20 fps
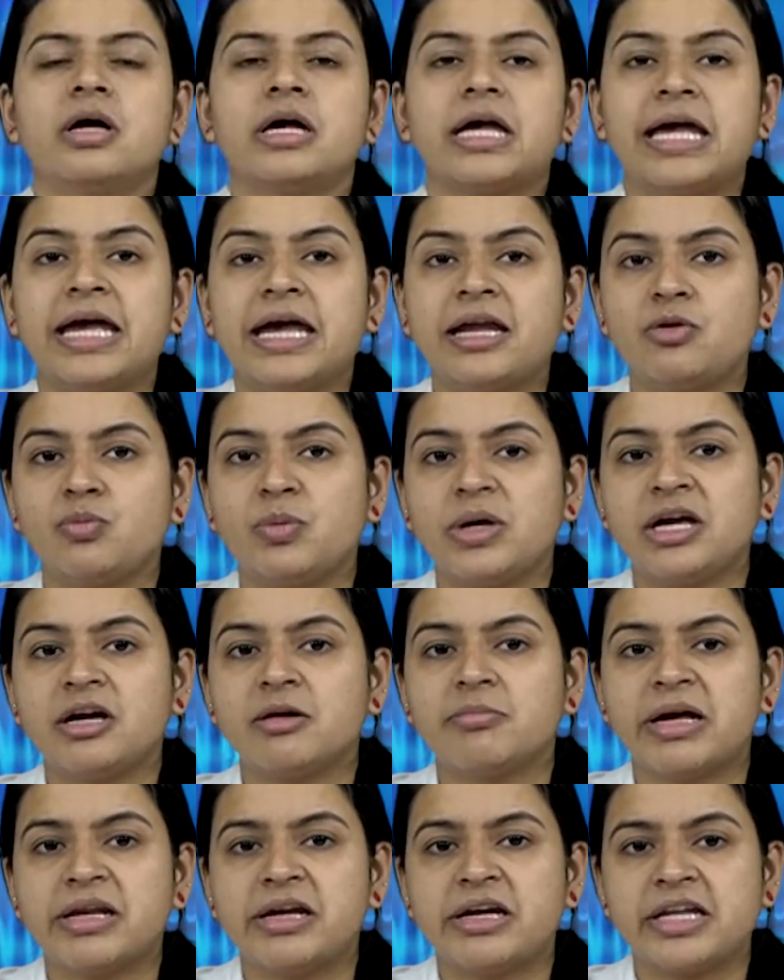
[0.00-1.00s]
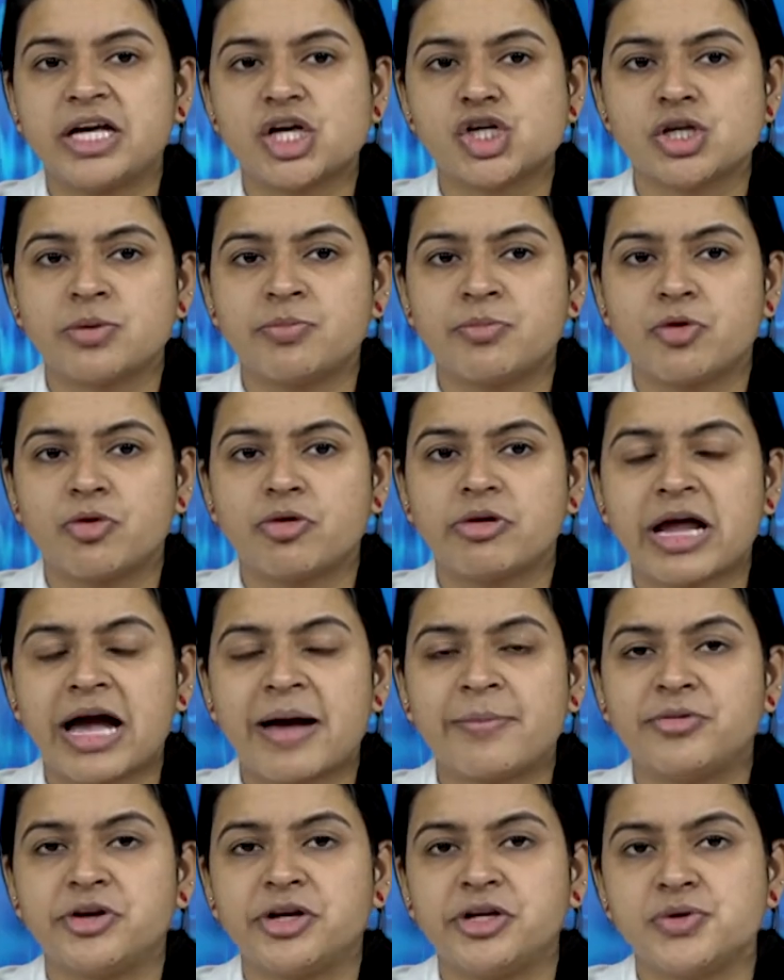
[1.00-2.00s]
8-week meditation
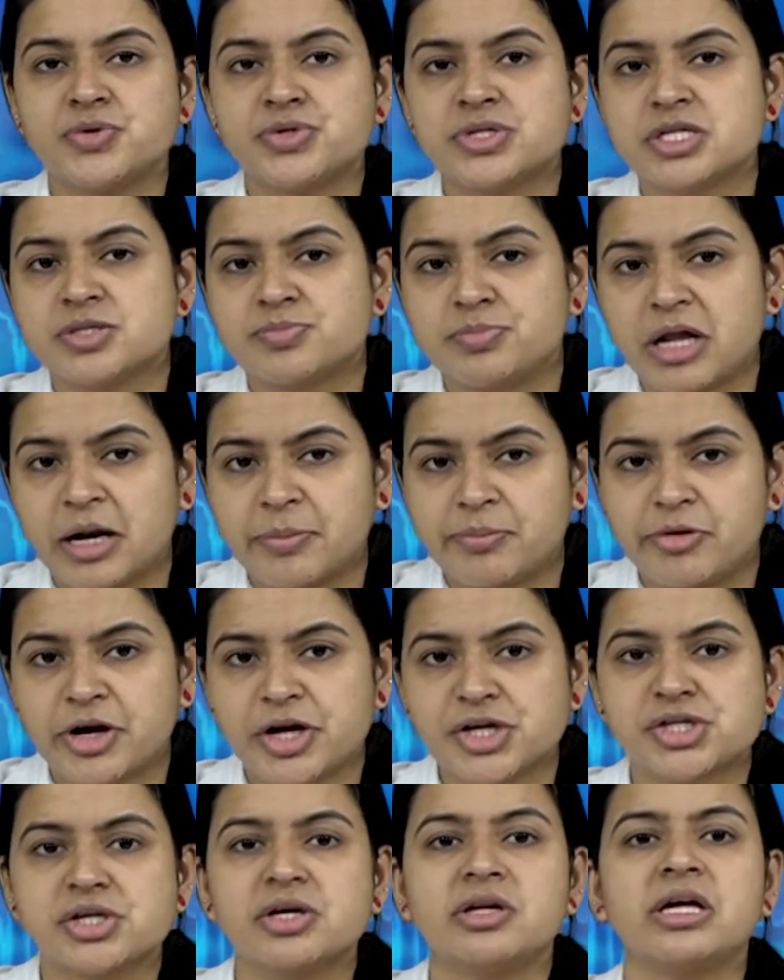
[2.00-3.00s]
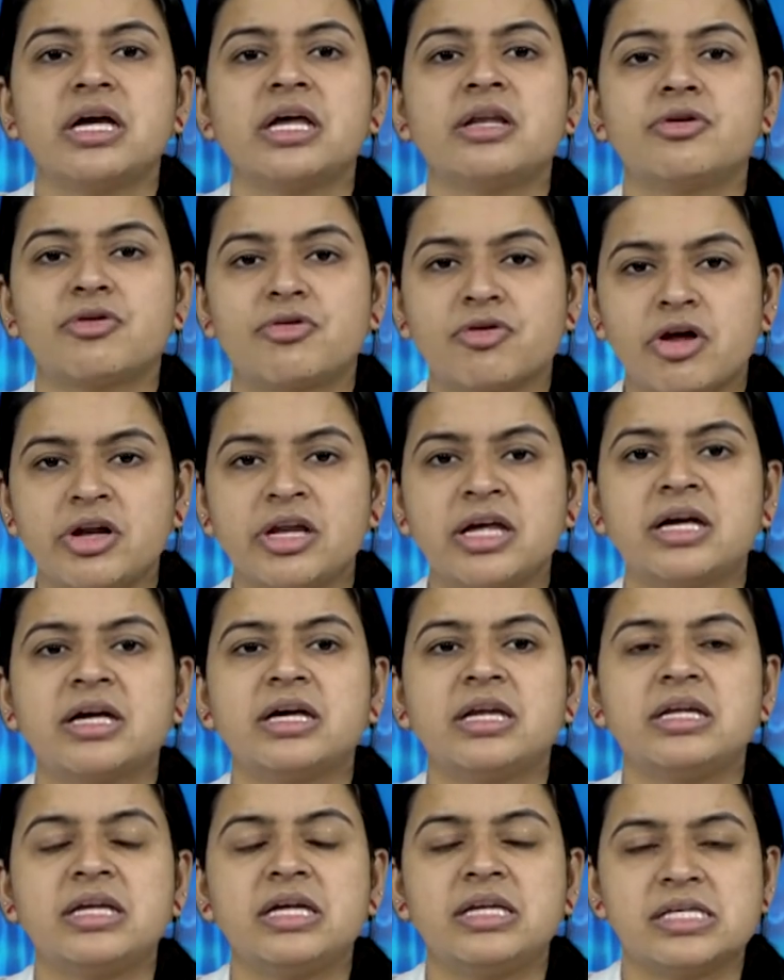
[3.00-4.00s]
program reduces blood pressure in chronic
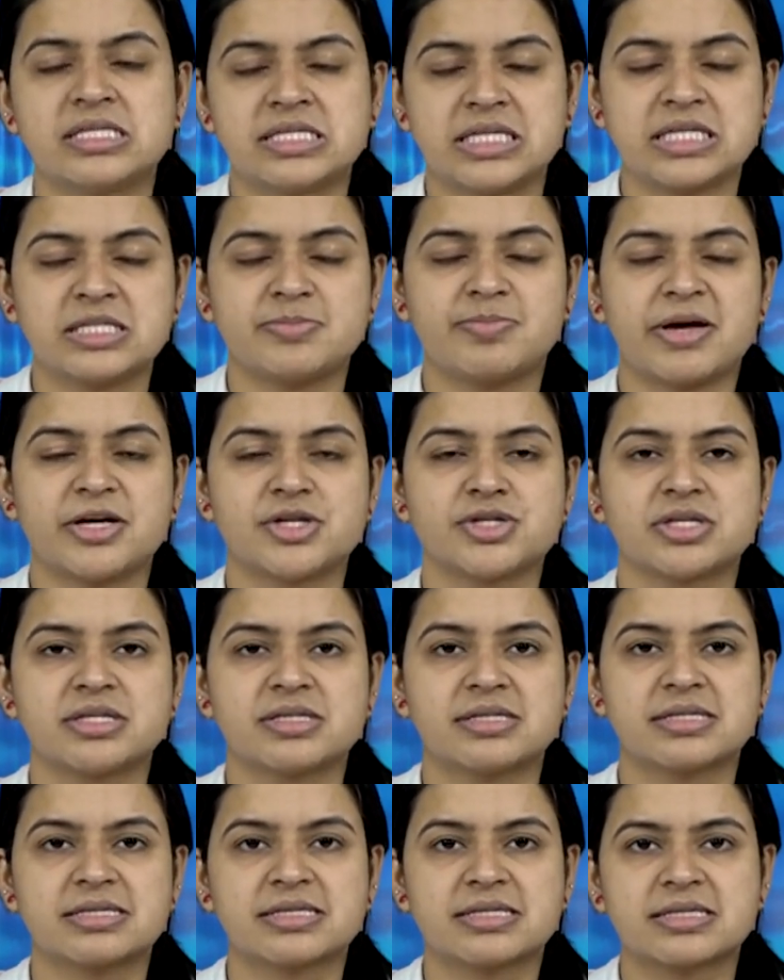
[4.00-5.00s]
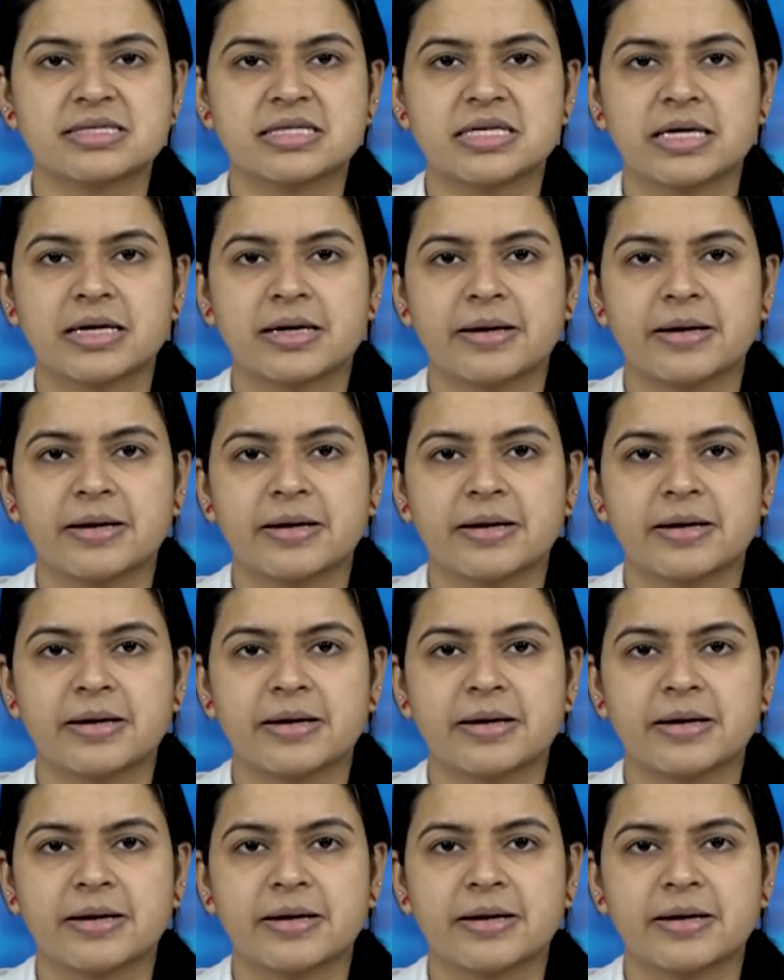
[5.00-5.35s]
kidney disease patients.